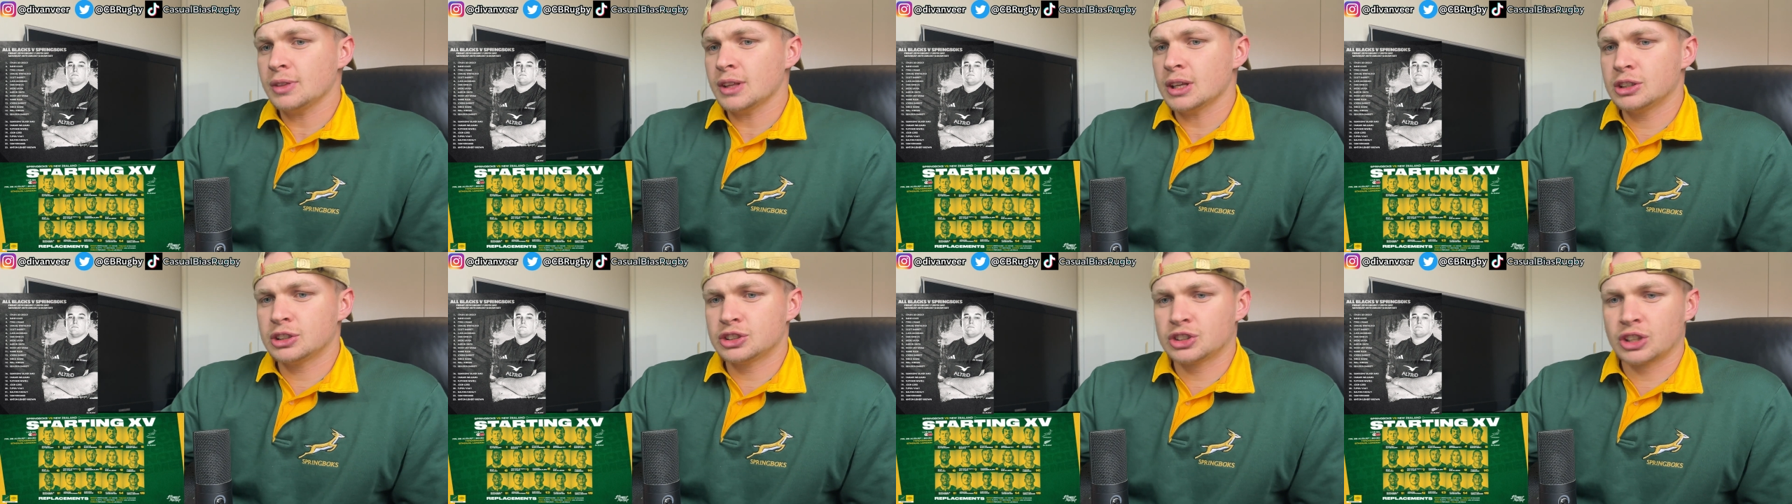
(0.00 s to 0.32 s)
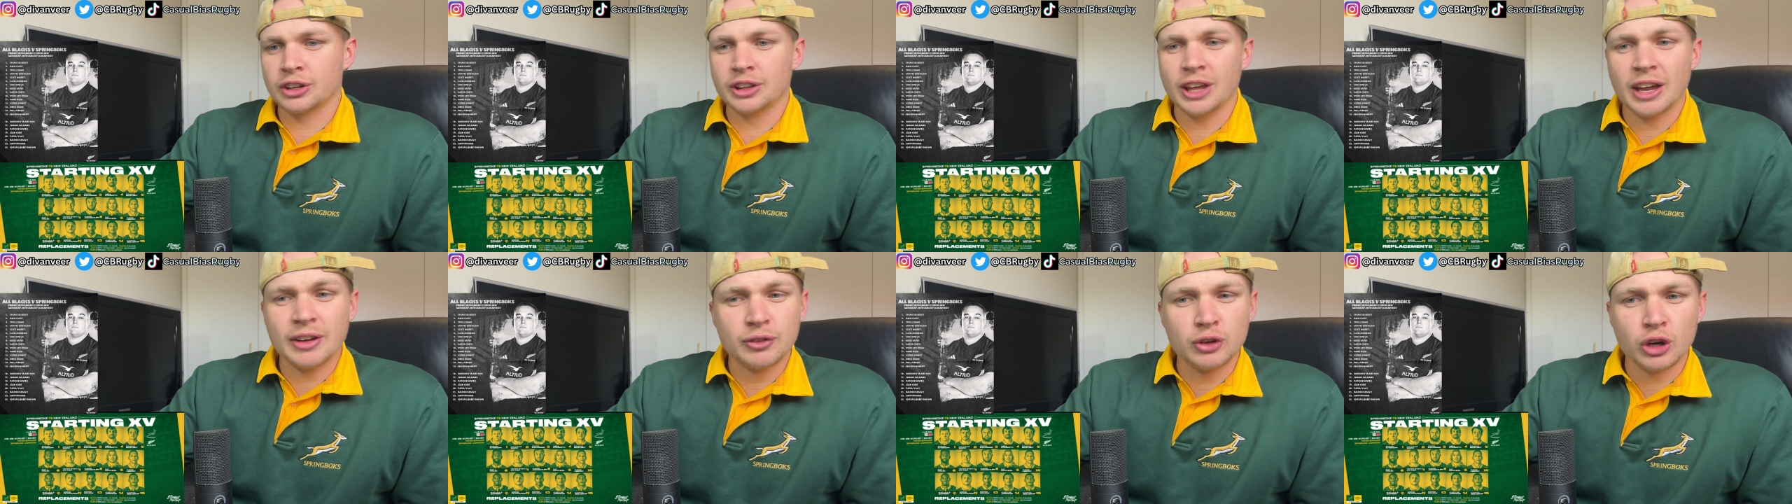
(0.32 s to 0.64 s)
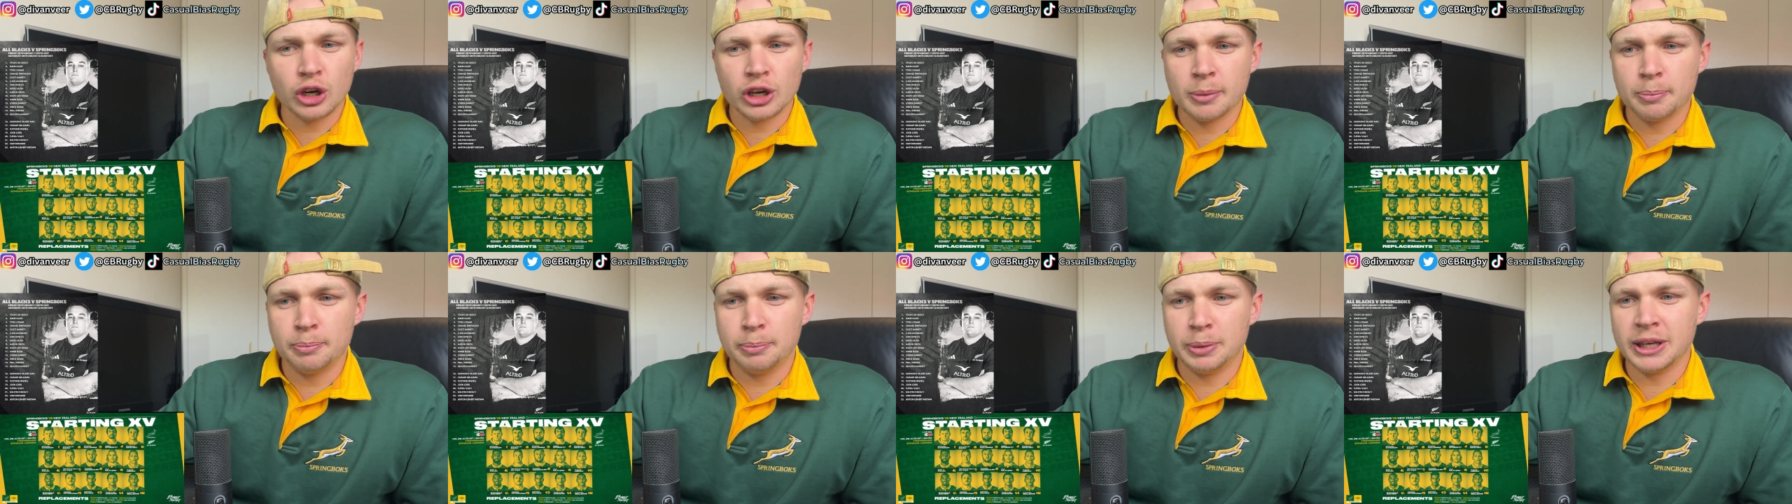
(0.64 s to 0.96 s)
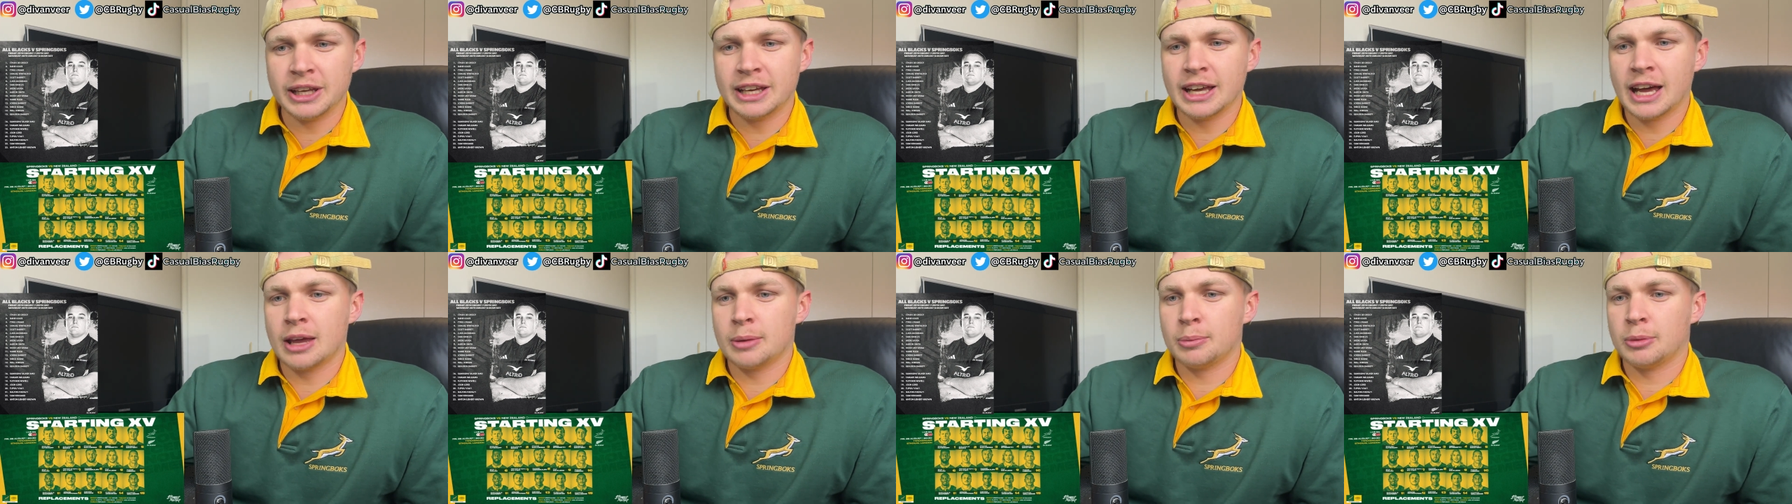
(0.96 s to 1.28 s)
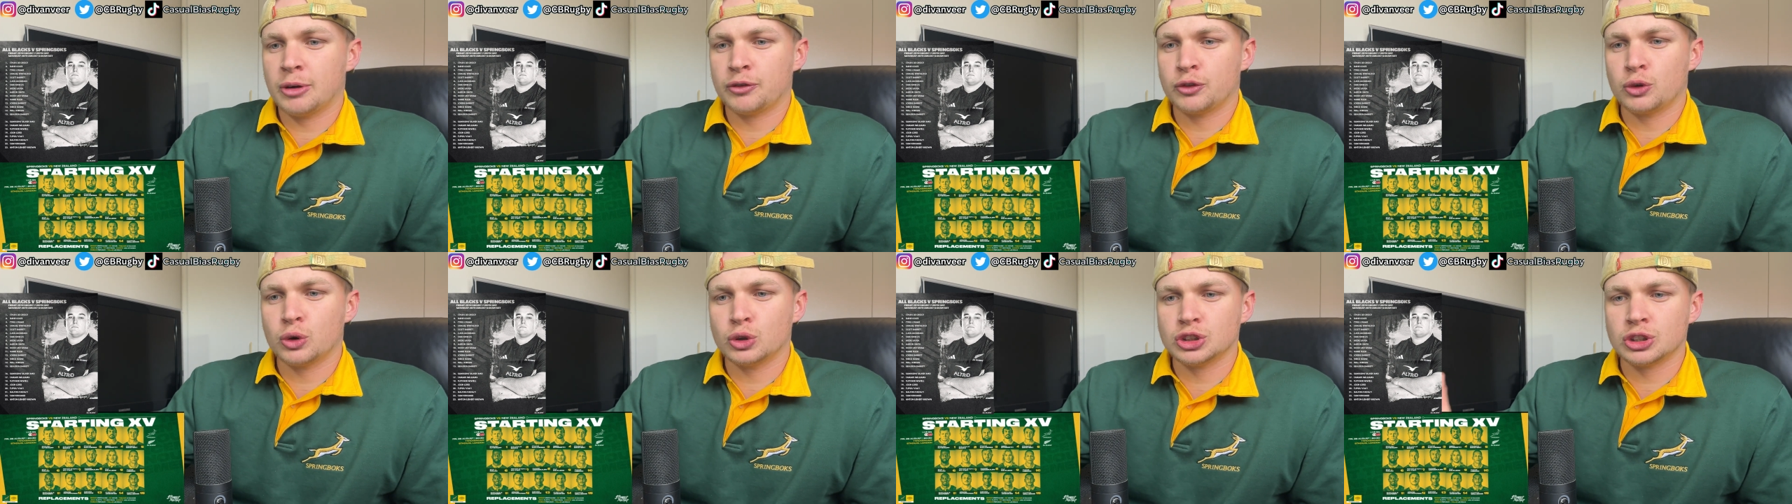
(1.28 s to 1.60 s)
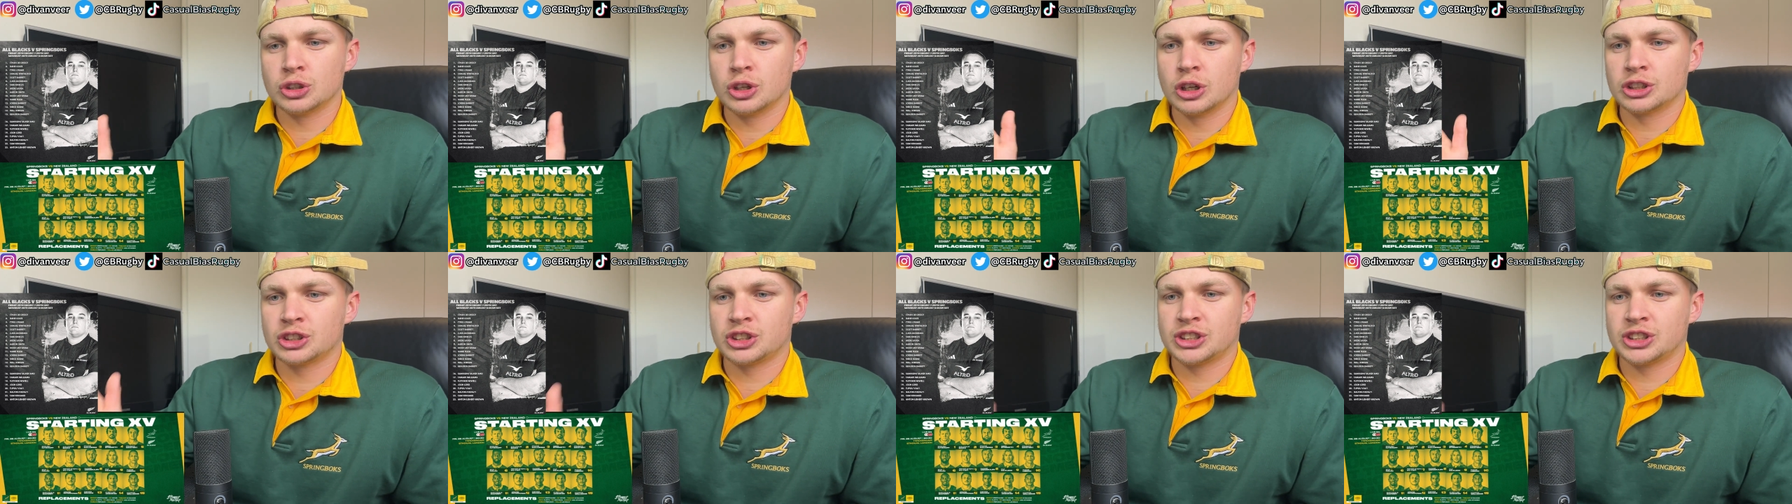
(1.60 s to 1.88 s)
So they've got a big game. Of course, you've got